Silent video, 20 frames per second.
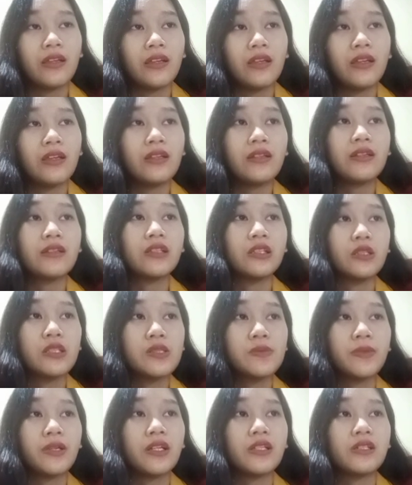It
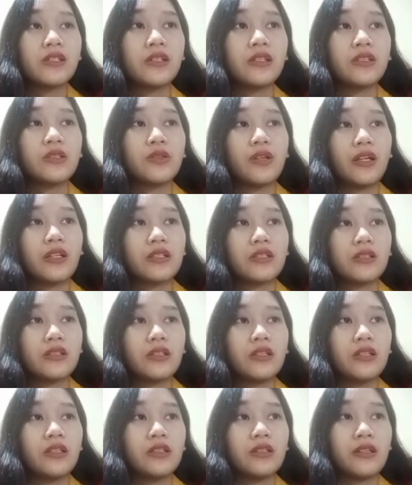includes managing
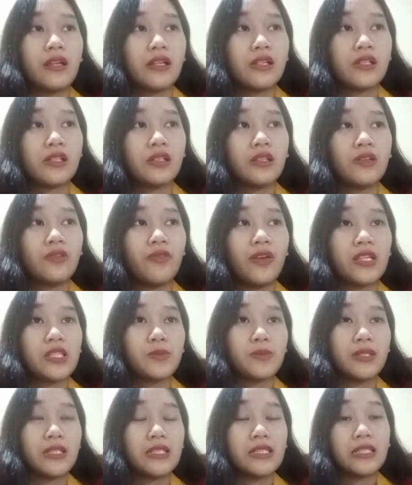international
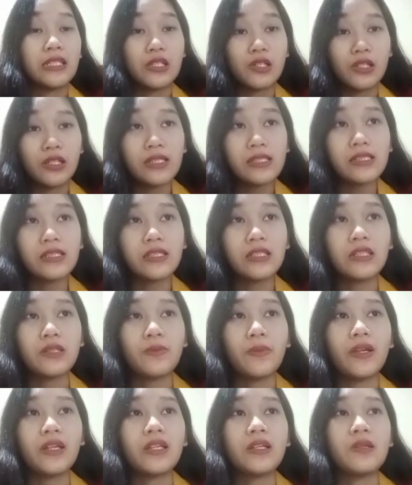investment decisions,
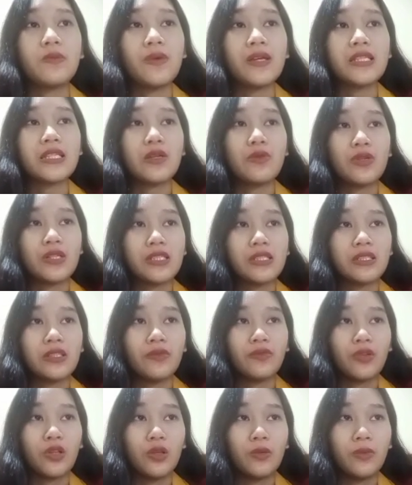determining the best sources
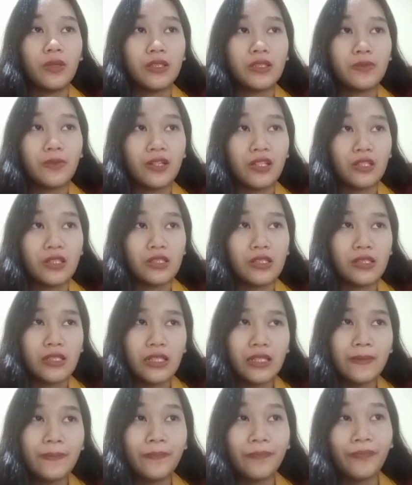of global
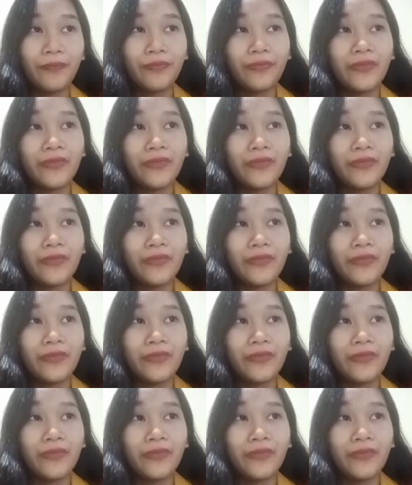financing,